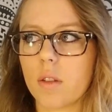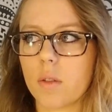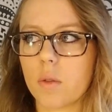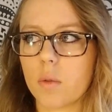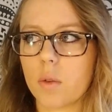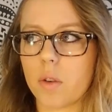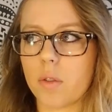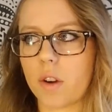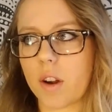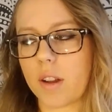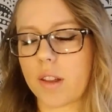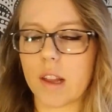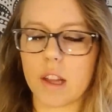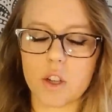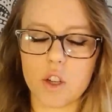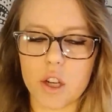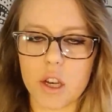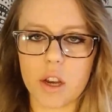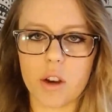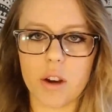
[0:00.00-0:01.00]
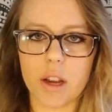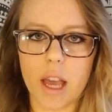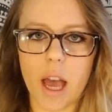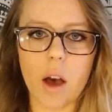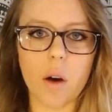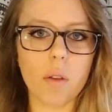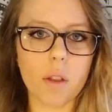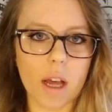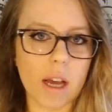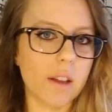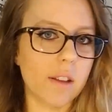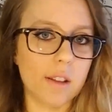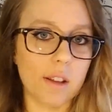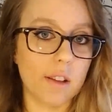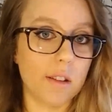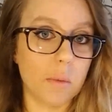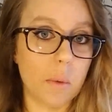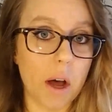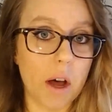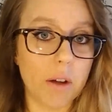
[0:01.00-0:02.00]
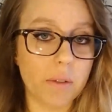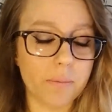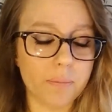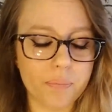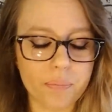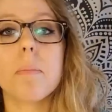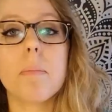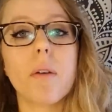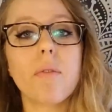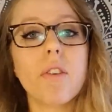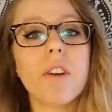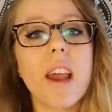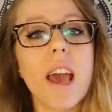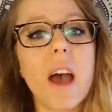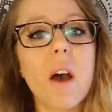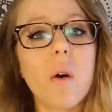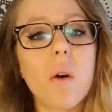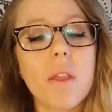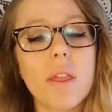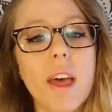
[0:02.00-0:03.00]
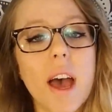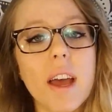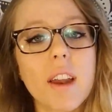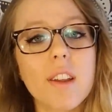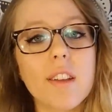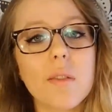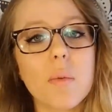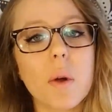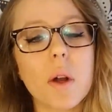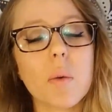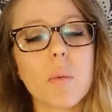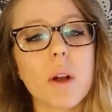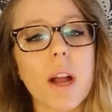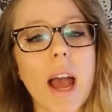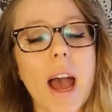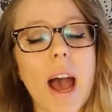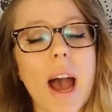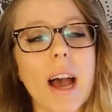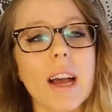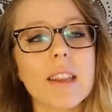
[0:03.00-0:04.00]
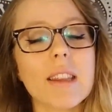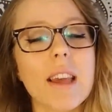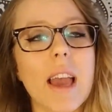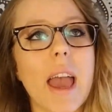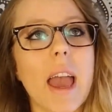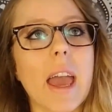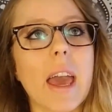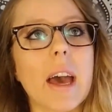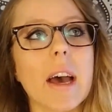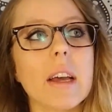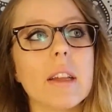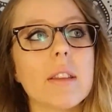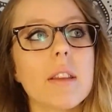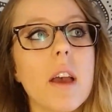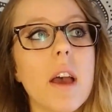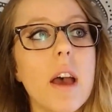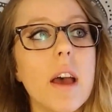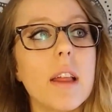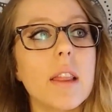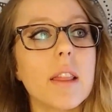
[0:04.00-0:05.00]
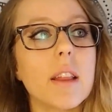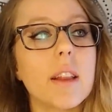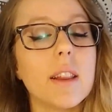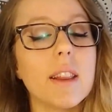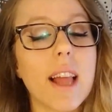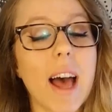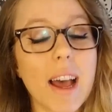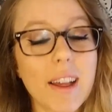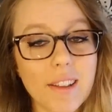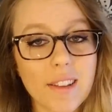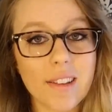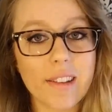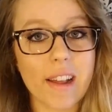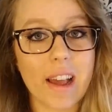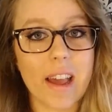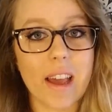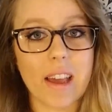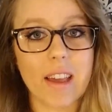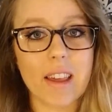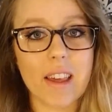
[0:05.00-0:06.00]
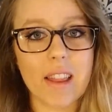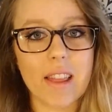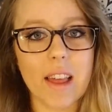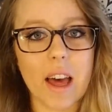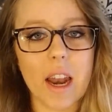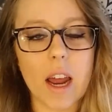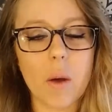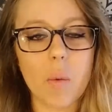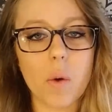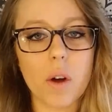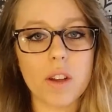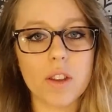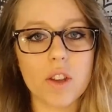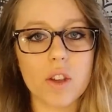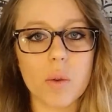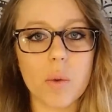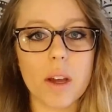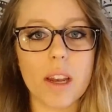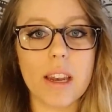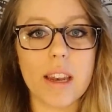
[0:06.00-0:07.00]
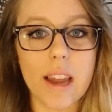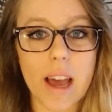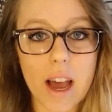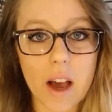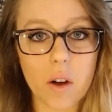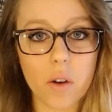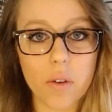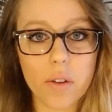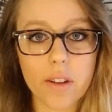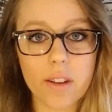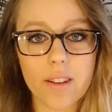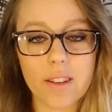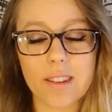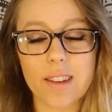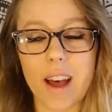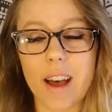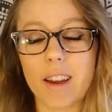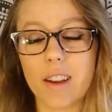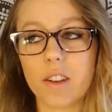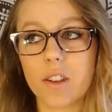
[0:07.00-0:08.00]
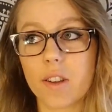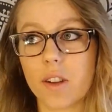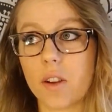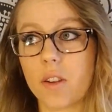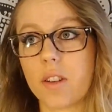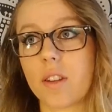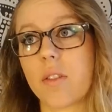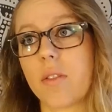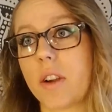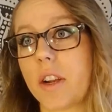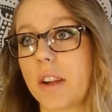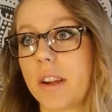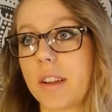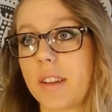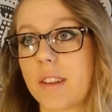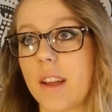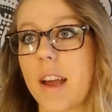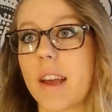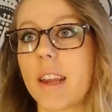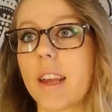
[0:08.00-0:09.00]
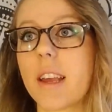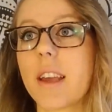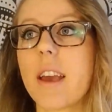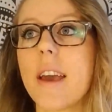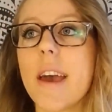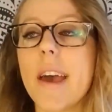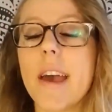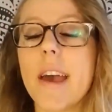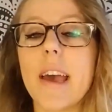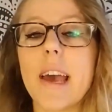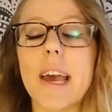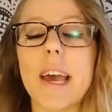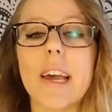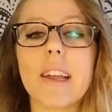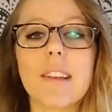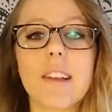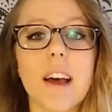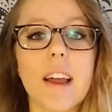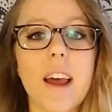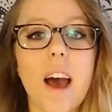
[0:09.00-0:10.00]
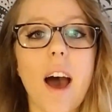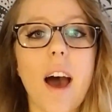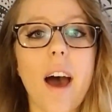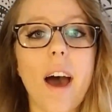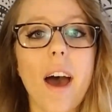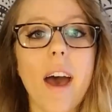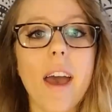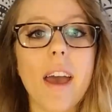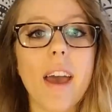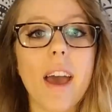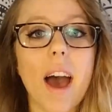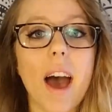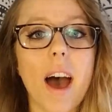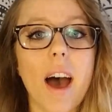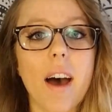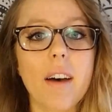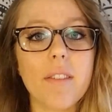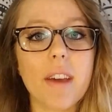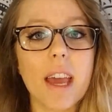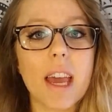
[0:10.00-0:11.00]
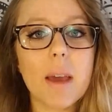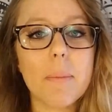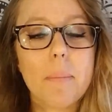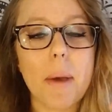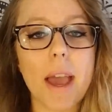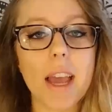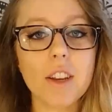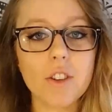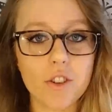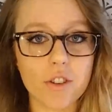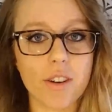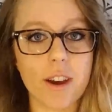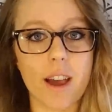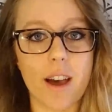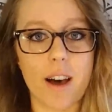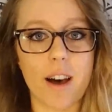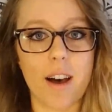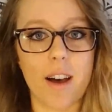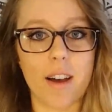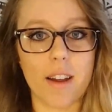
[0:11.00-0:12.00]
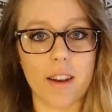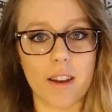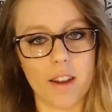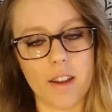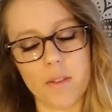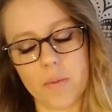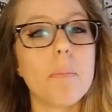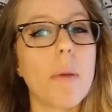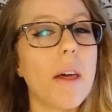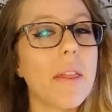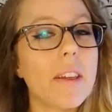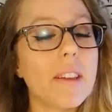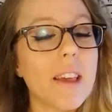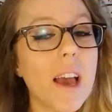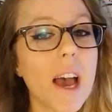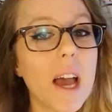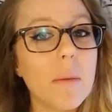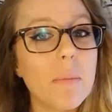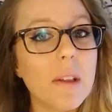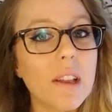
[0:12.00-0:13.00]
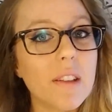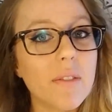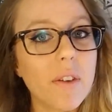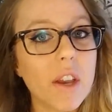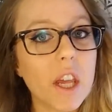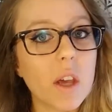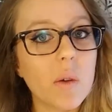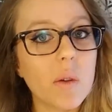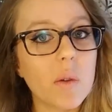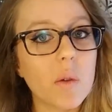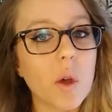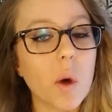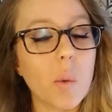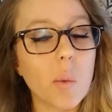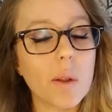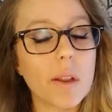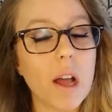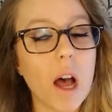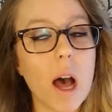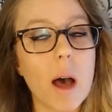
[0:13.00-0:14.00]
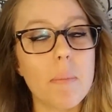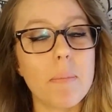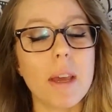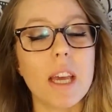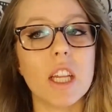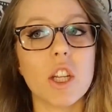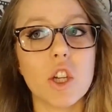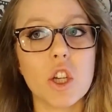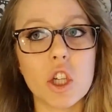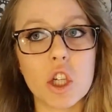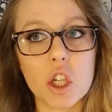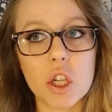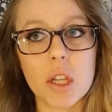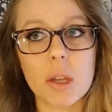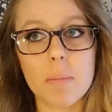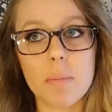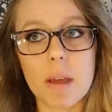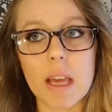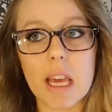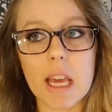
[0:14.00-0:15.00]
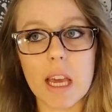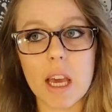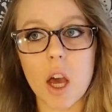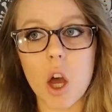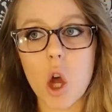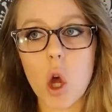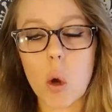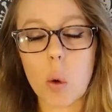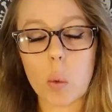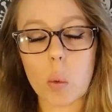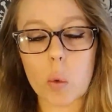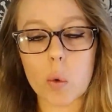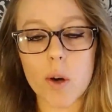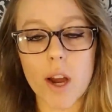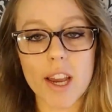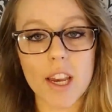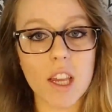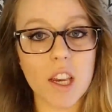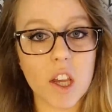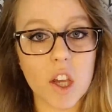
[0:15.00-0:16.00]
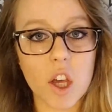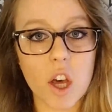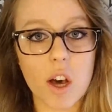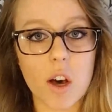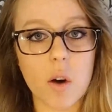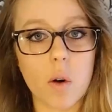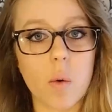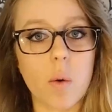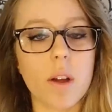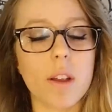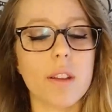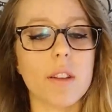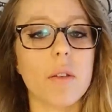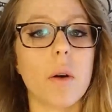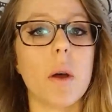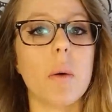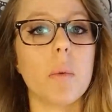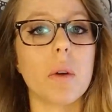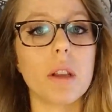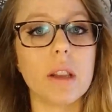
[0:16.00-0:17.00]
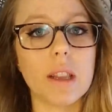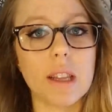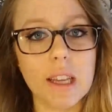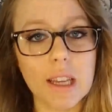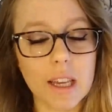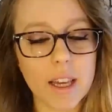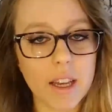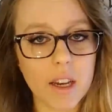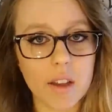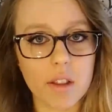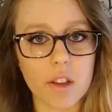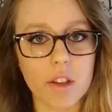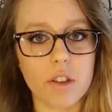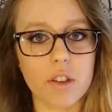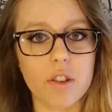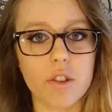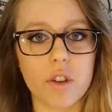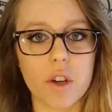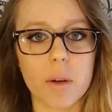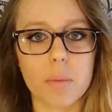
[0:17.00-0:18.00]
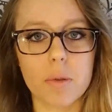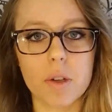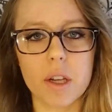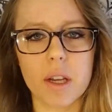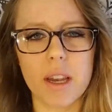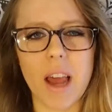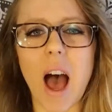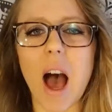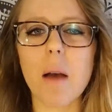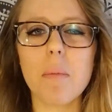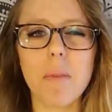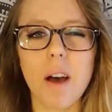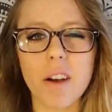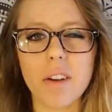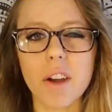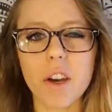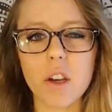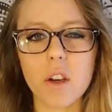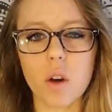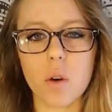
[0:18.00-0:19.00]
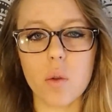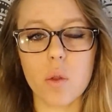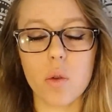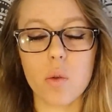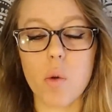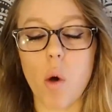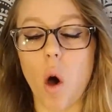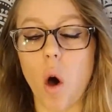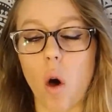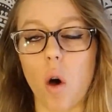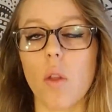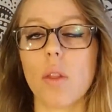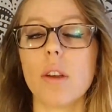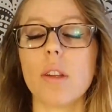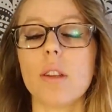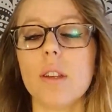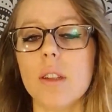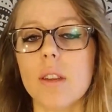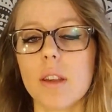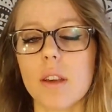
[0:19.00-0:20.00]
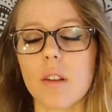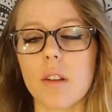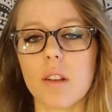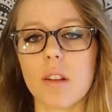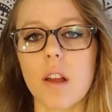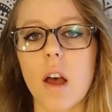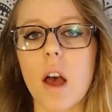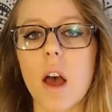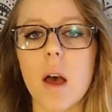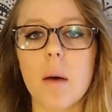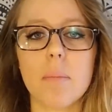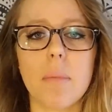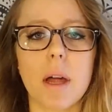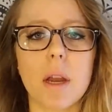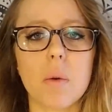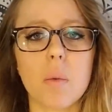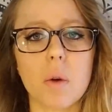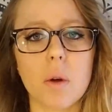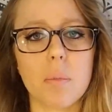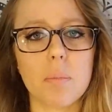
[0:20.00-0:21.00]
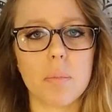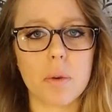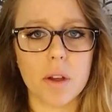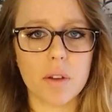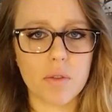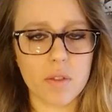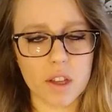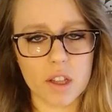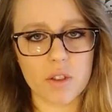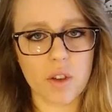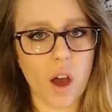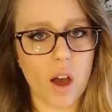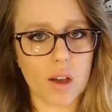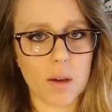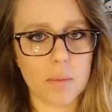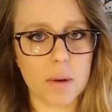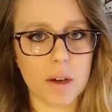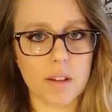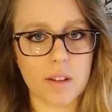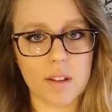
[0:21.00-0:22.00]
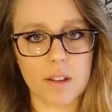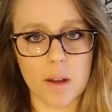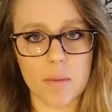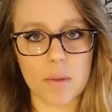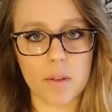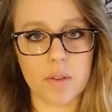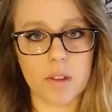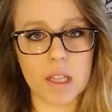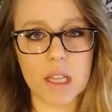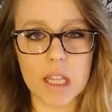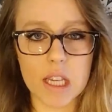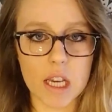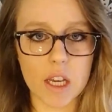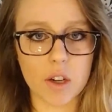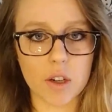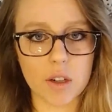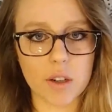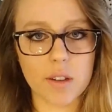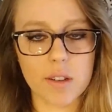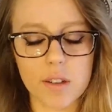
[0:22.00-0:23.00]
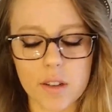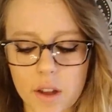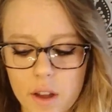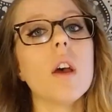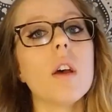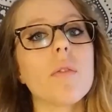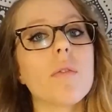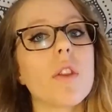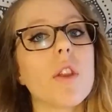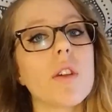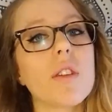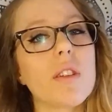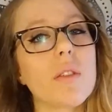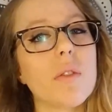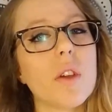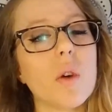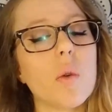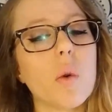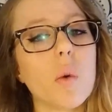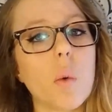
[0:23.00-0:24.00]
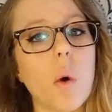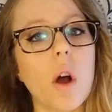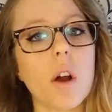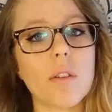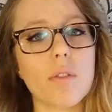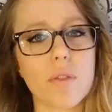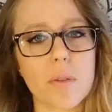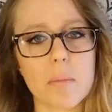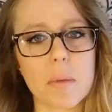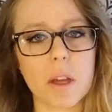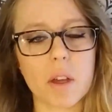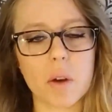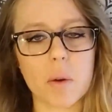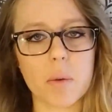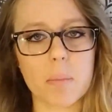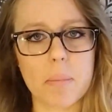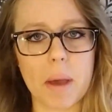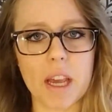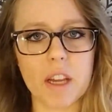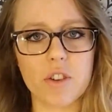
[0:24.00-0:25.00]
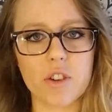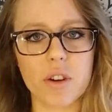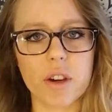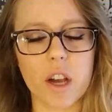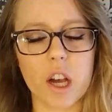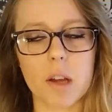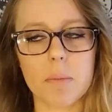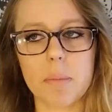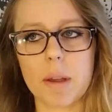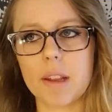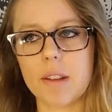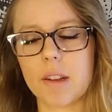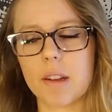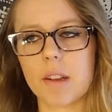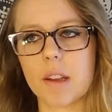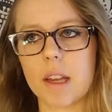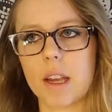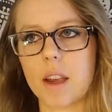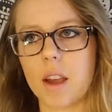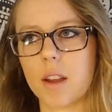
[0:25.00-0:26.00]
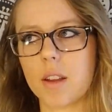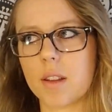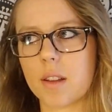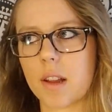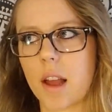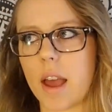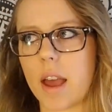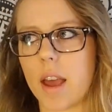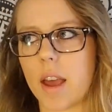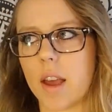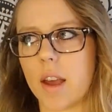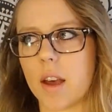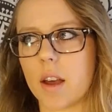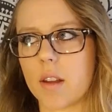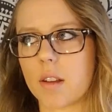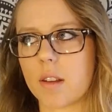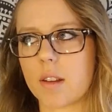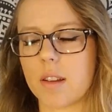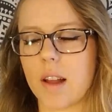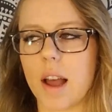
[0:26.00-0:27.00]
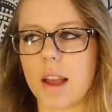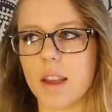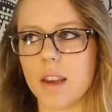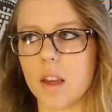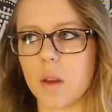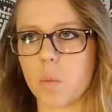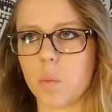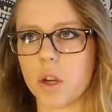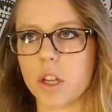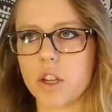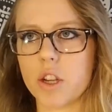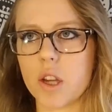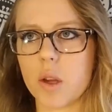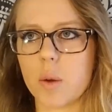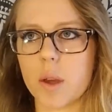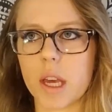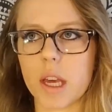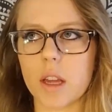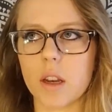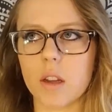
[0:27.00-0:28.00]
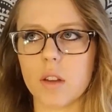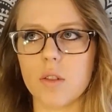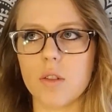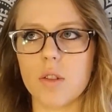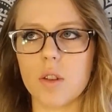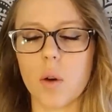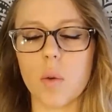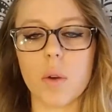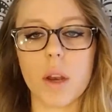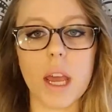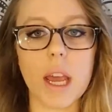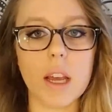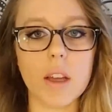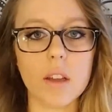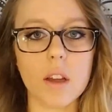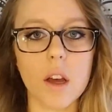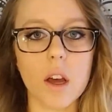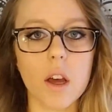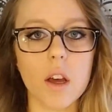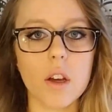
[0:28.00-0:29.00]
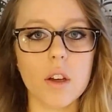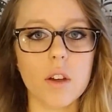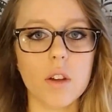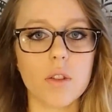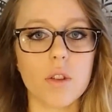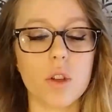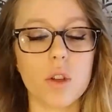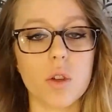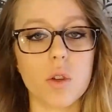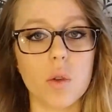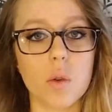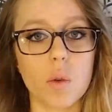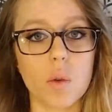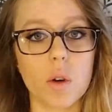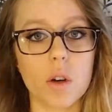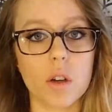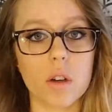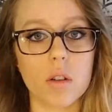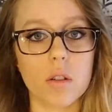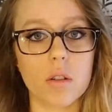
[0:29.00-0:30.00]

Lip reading: reverse engineering outlines as well. But for now, that is where we're at. And the last thing that I want to announce that is also very exciting is that I have a Patreon. By the time this video goes up, it should be ready to go, so I will link it in the description. I'm not going to go through all the details, but I will briefly talk about some of the tiers. For those of you who aren't familiar with Patreon, basically it's a site in which you can donate to